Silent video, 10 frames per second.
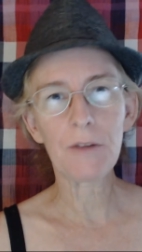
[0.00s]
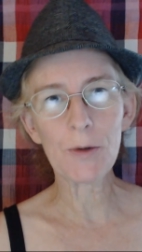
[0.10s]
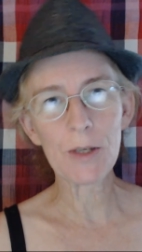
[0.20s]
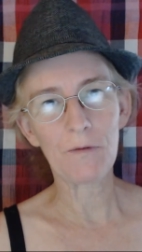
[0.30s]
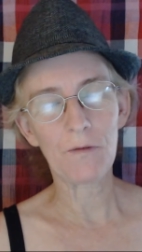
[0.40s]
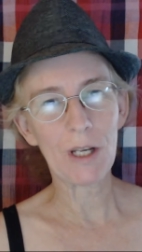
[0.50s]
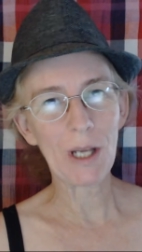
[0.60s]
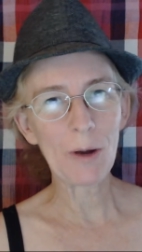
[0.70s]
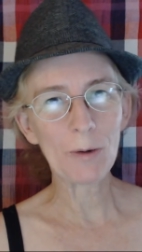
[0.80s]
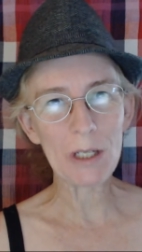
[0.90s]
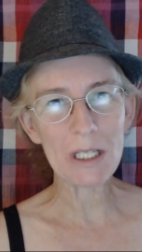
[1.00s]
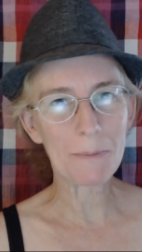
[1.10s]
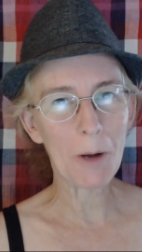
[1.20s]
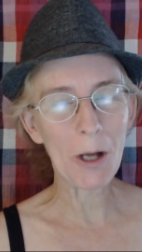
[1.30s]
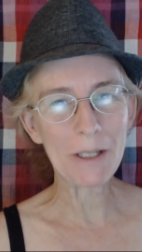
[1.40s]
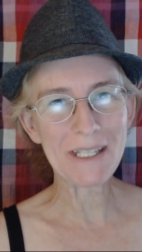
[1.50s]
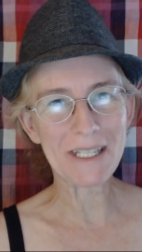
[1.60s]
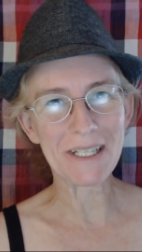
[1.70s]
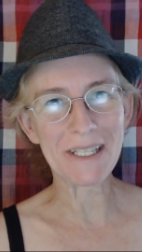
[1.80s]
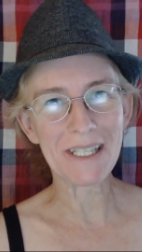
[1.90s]
using video
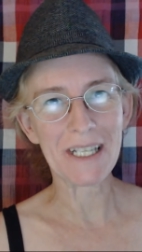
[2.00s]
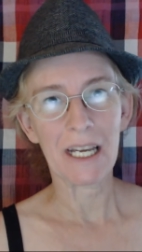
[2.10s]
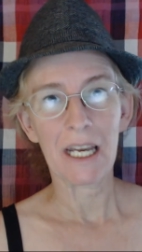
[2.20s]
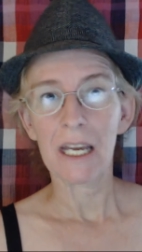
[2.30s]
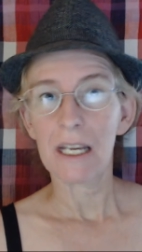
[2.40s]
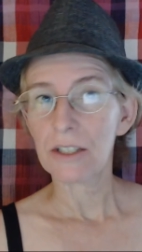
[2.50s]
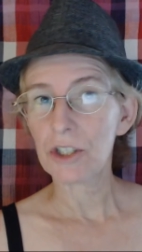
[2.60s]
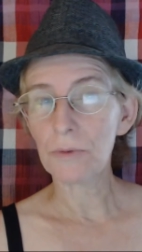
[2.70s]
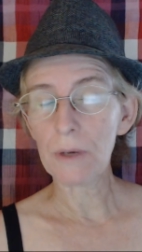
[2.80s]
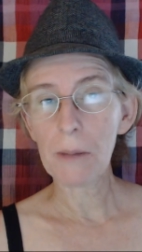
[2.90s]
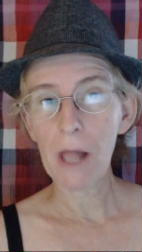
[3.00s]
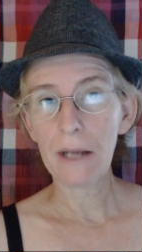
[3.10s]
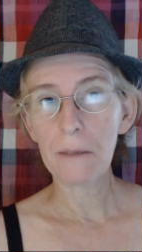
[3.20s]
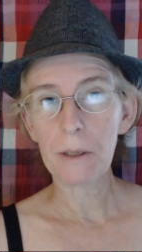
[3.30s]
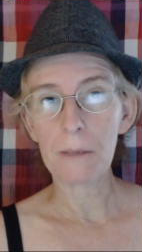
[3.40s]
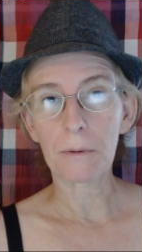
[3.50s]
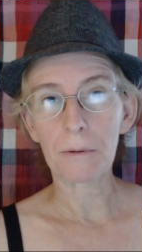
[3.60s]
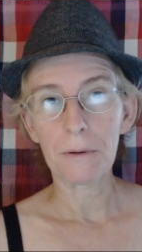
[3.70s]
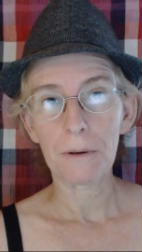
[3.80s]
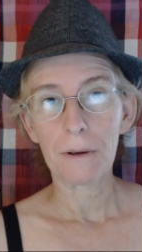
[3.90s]
responses to reply to people.